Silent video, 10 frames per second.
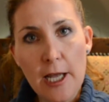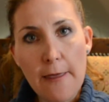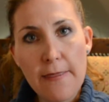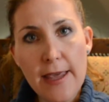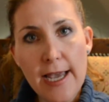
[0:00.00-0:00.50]

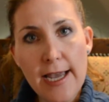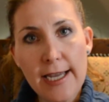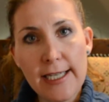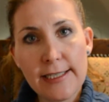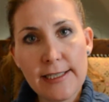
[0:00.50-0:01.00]

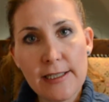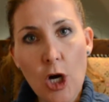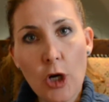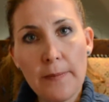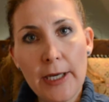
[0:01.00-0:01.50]
that
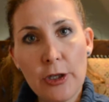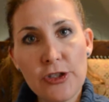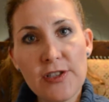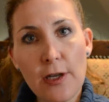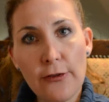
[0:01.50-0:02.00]
our marriage
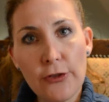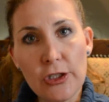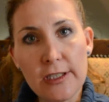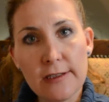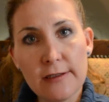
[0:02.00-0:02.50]

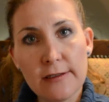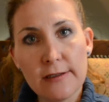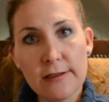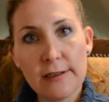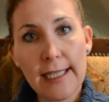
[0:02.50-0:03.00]
suffered
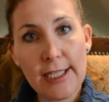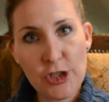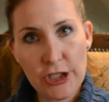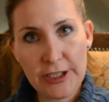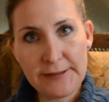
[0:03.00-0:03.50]

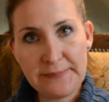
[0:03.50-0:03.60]
last year.